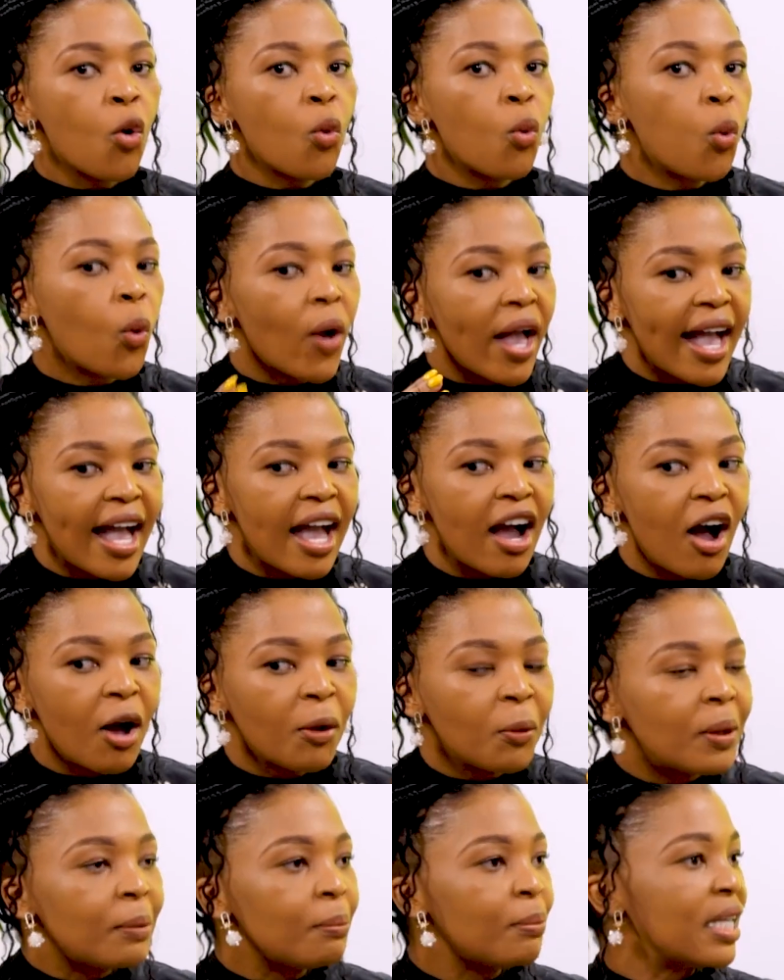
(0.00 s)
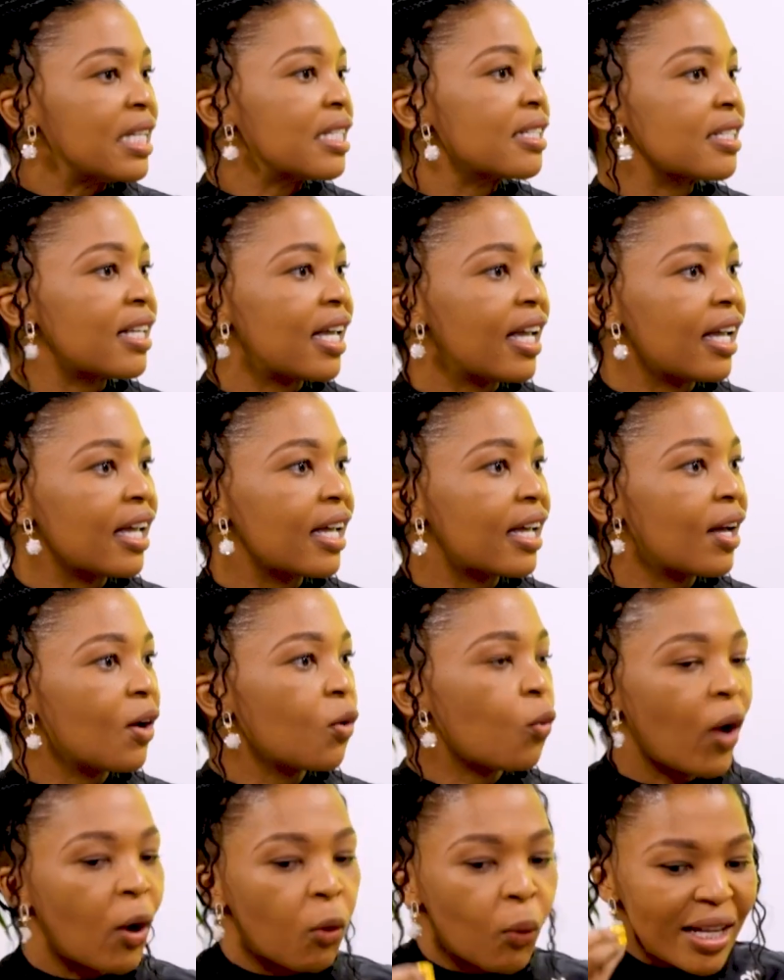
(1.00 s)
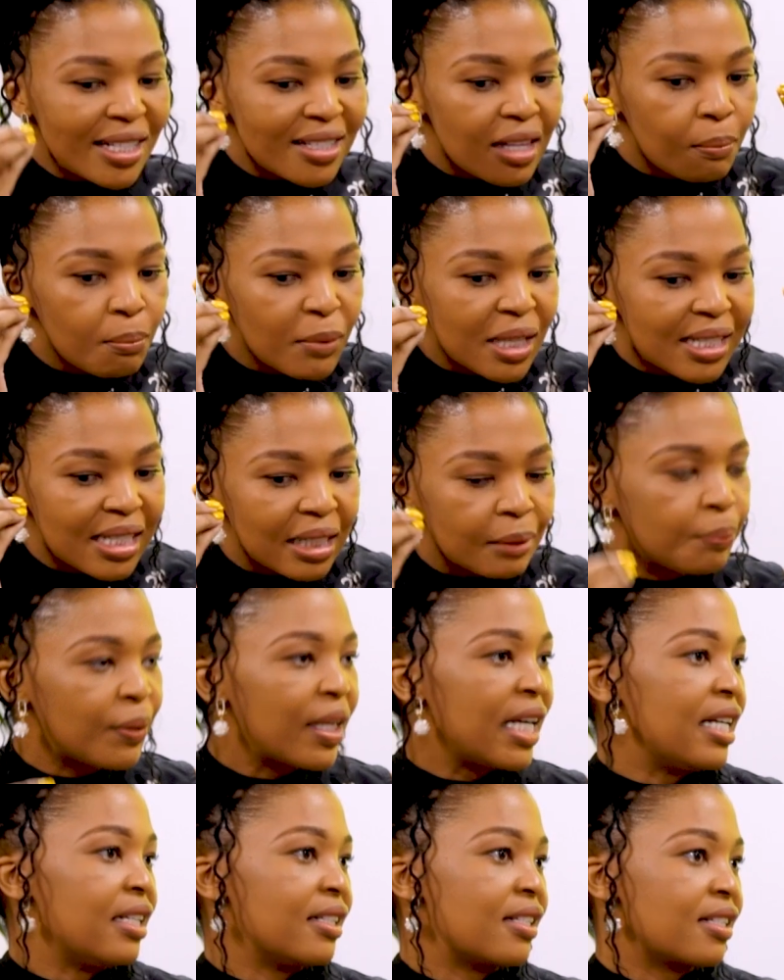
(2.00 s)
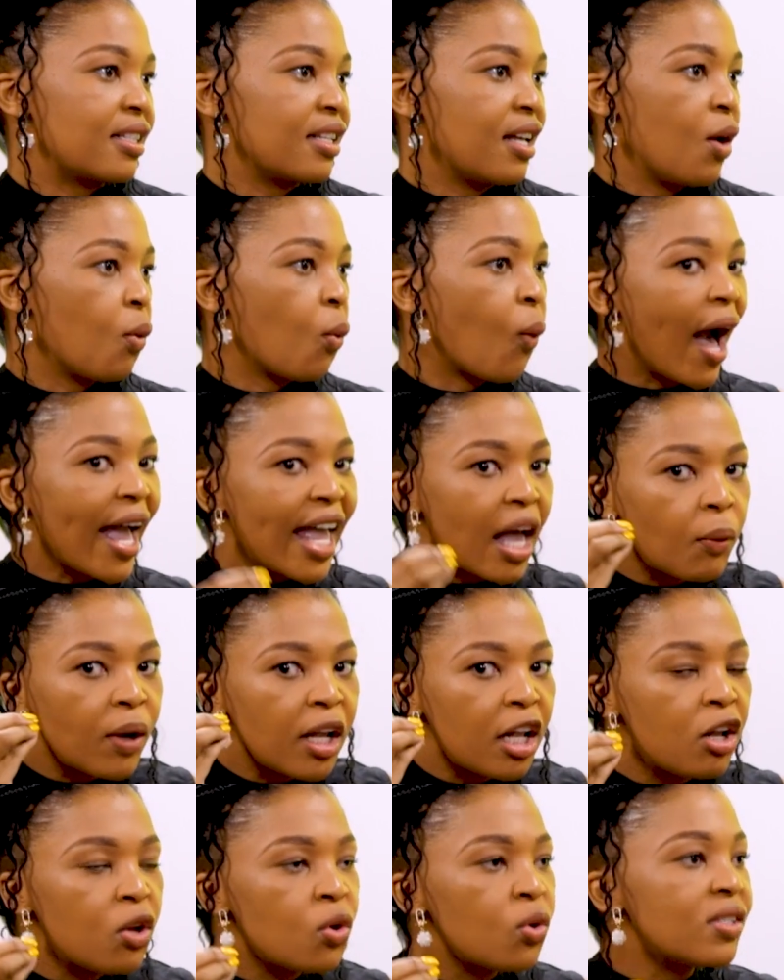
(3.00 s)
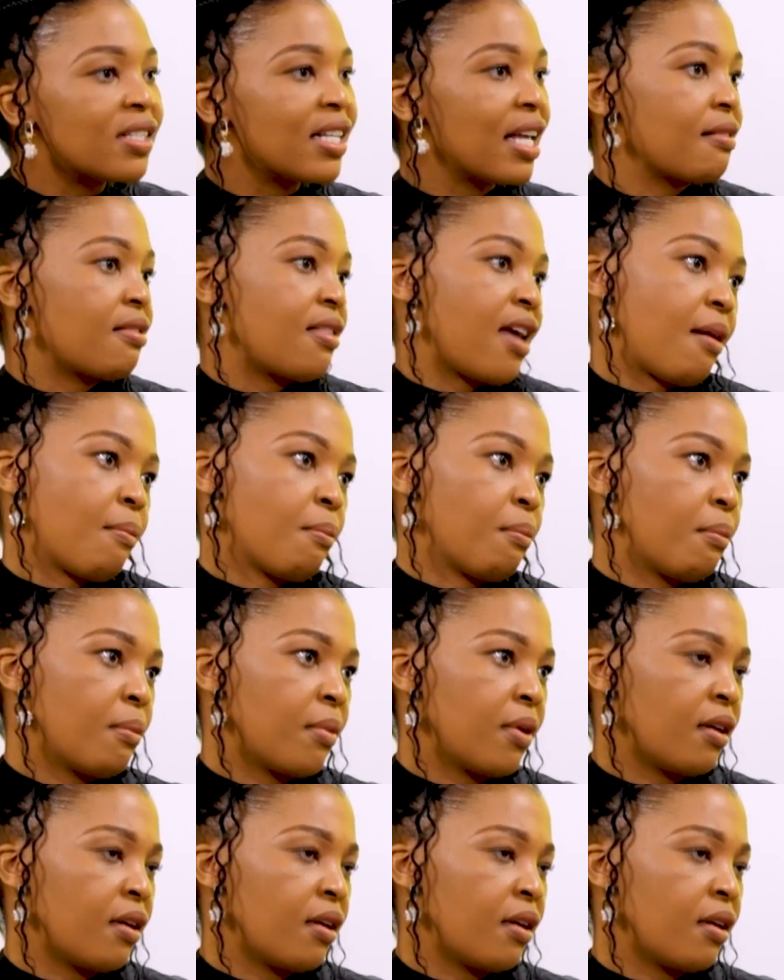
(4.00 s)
Where are we missing? Where's the missing piece? Why are we losing them?